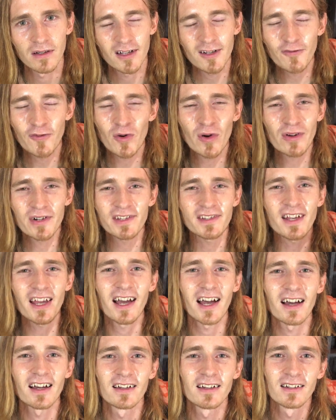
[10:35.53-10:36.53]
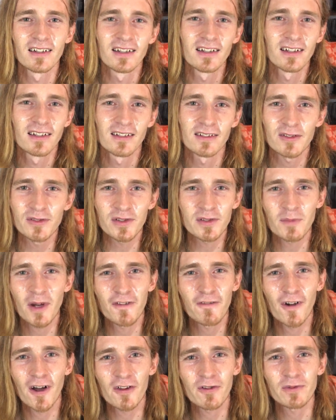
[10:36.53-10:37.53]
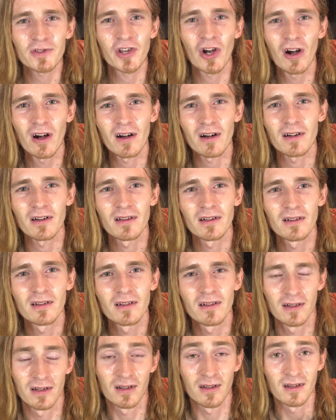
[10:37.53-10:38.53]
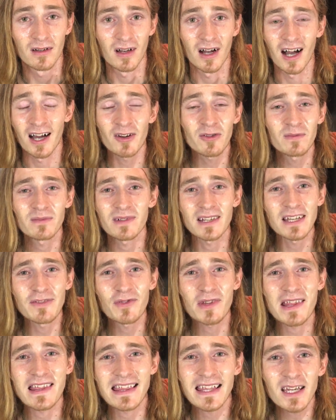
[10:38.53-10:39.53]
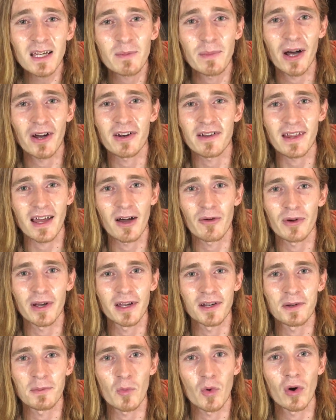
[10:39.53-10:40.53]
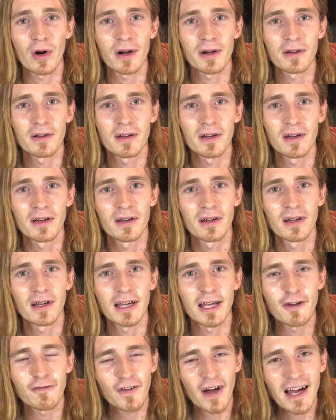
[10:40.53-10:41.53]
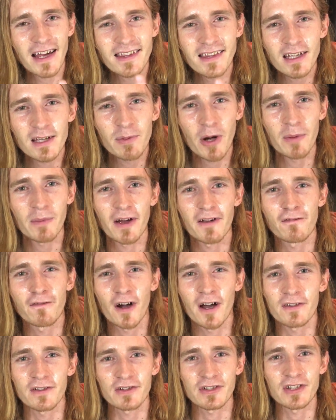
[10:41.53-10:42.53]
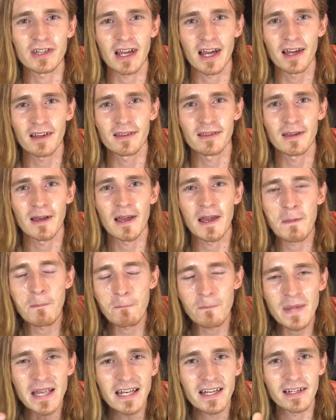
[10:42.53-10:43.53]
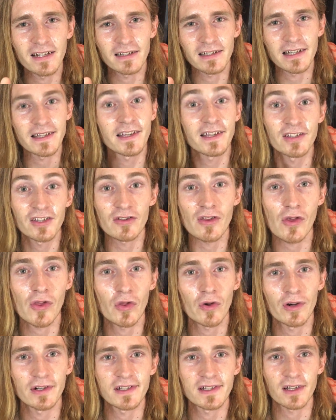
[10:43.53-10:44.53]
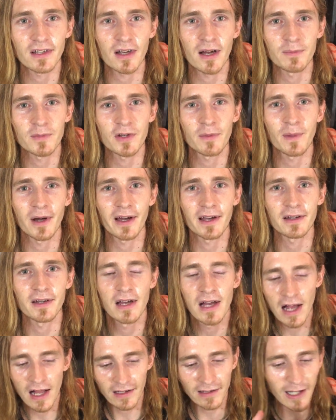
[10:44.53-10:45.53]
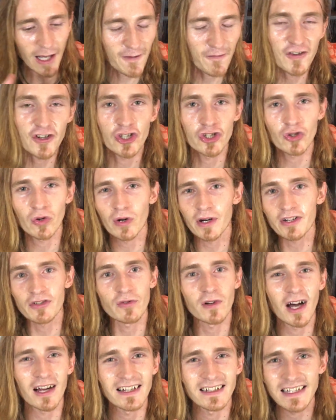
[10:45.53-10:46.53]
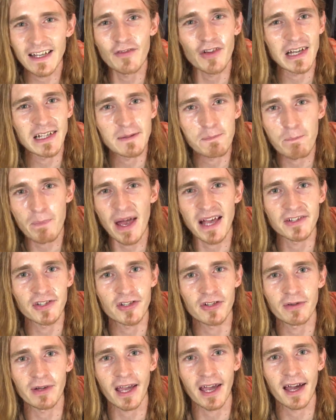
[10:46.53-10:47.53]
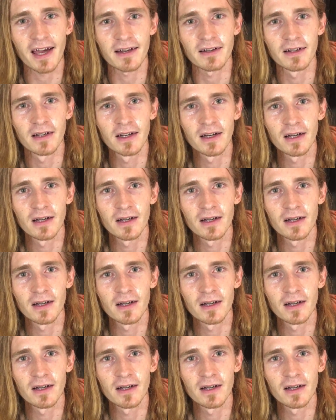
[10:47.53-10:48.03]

And of course, yeah, losing my father was hard. I don't even think about it that way anymore. If I think about my father's death, immediately these are the thoughts that come to mind. Life is short, you gotta live it as best you can.